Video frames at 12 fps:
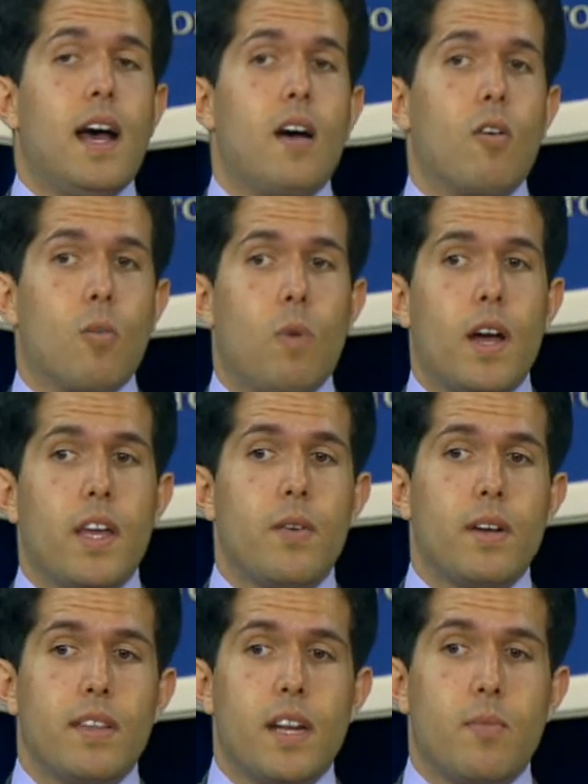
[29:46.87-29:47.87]
or why you
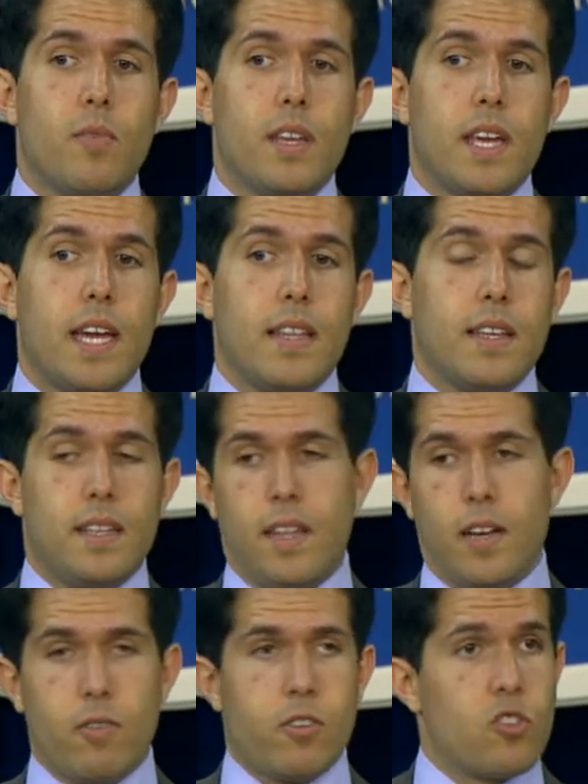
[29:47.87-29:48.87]
ended up with a candidate
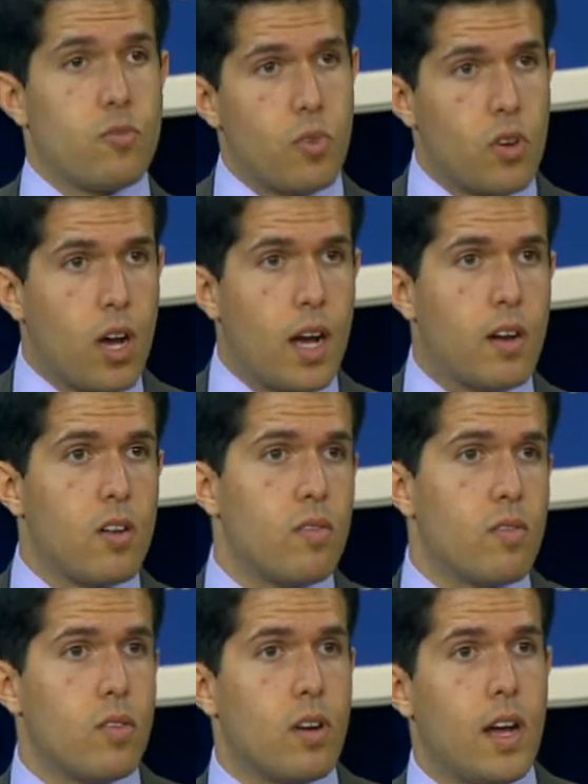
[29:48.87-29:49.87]
like Richard Murdoch
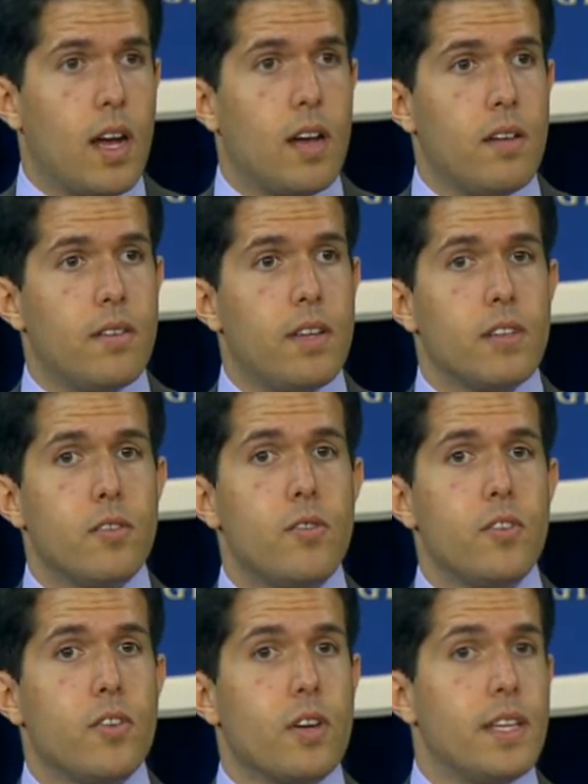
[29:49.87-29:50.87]
over Dick
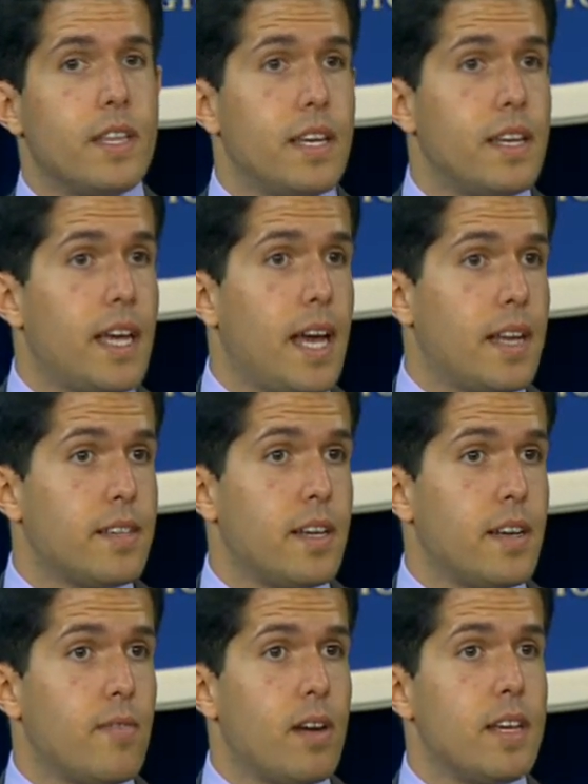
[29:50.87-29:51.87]
Lugar in the Indiana
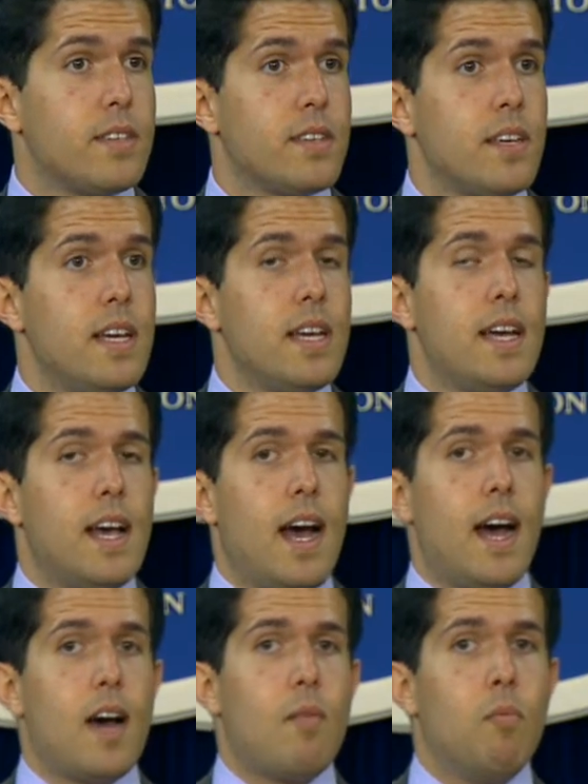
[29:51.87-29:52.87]
Senate race.
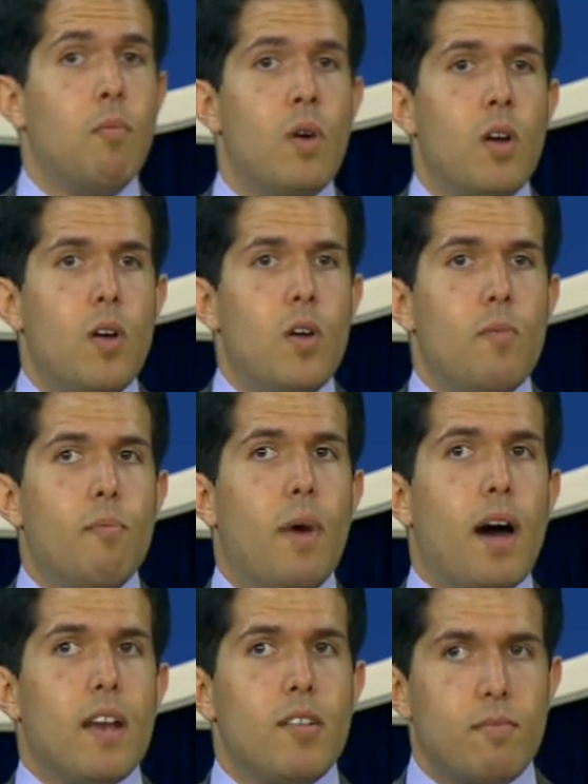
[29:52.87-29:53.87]

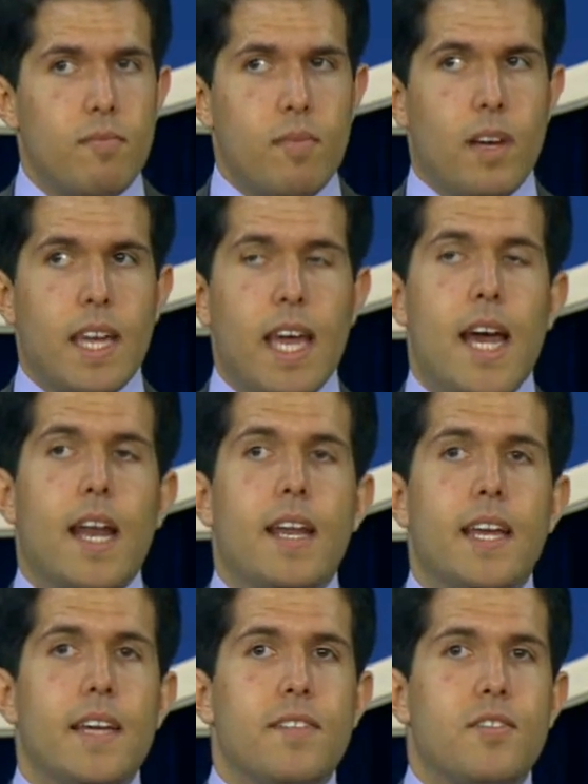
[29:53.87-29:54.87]
But again,
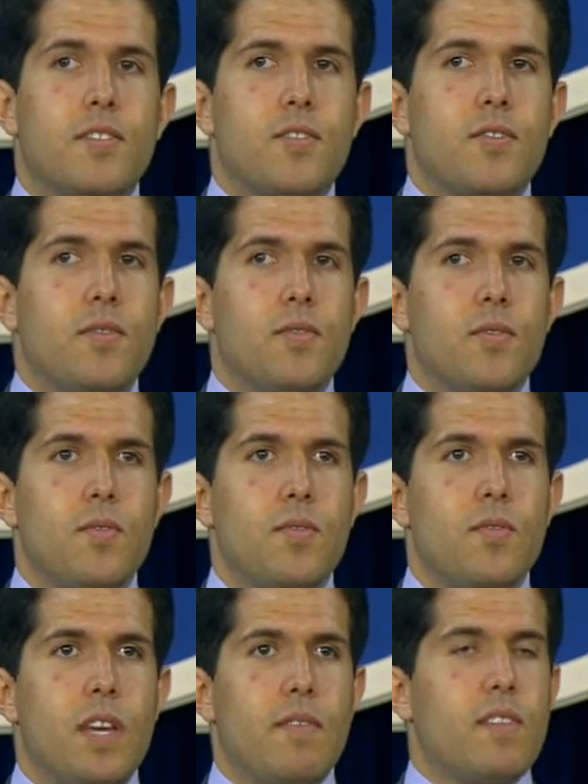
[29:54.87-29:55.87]
it's
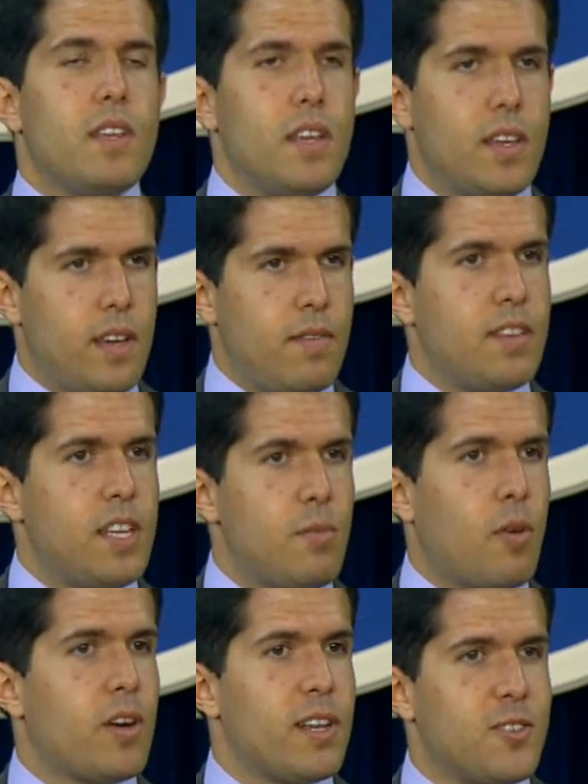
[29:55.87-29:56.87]
if the Tea
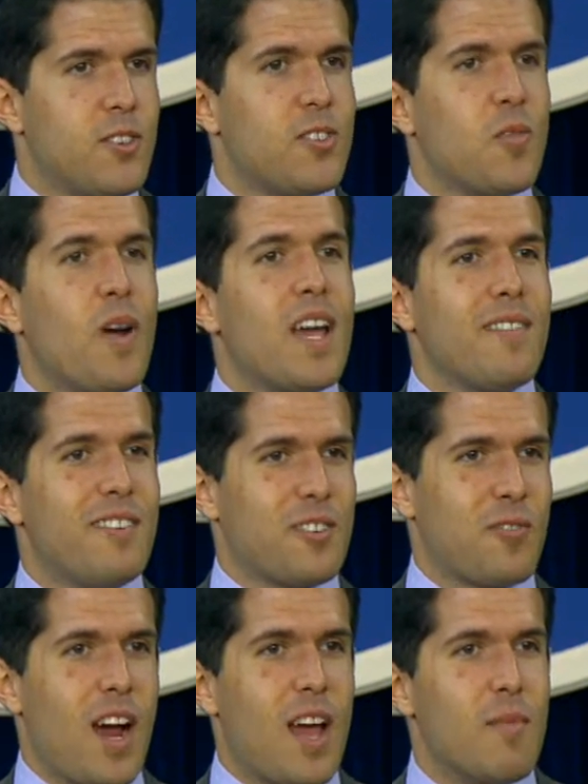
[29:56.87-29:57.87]
Party is just a way of
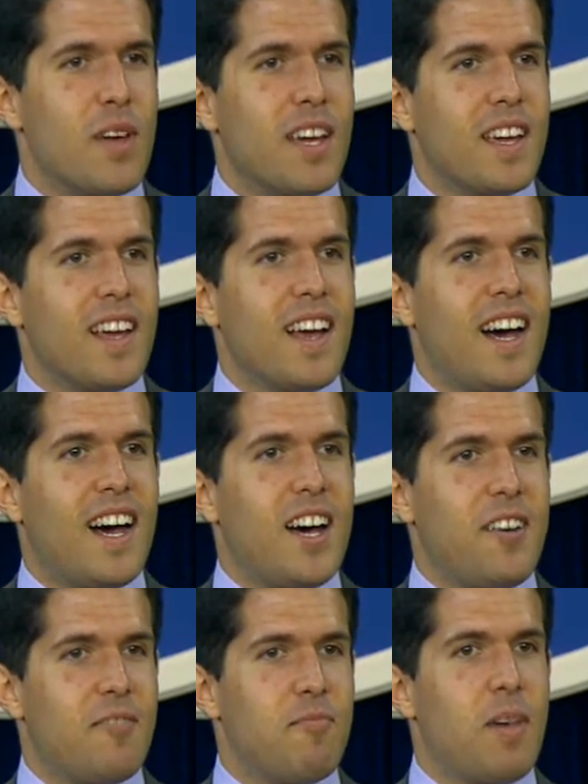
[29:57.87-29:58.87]
describing
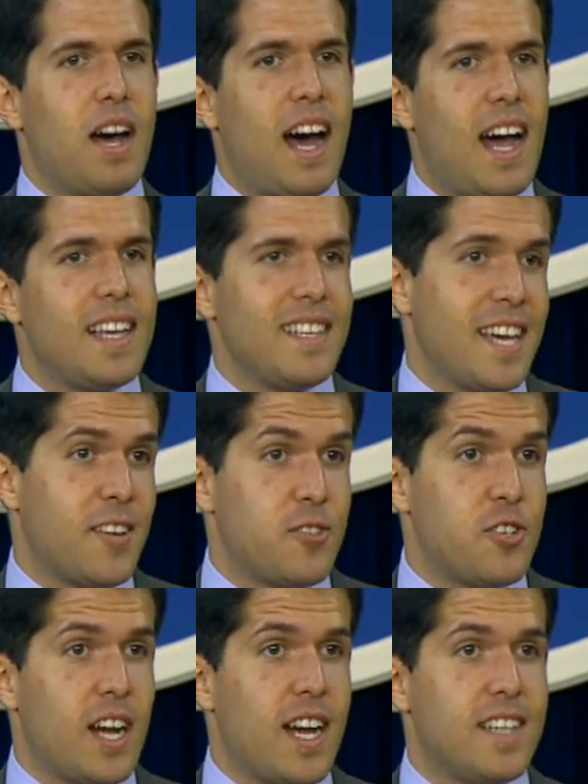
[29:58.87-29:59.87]
a highly
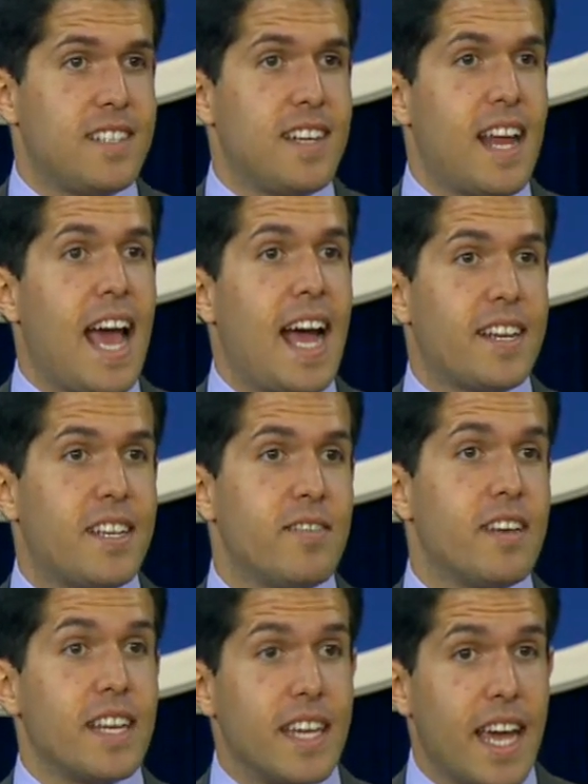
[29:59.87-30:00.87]
energized and active
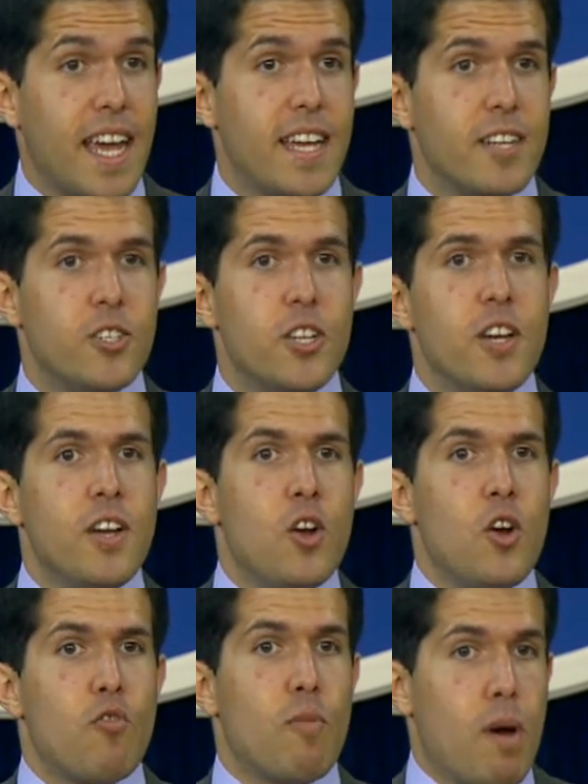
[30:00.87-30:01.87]
and engaged
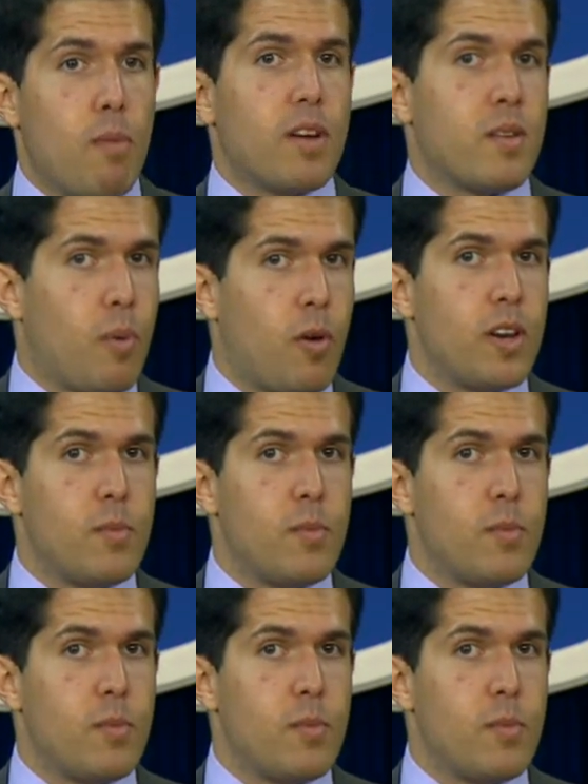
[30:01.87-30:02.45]
Republican Party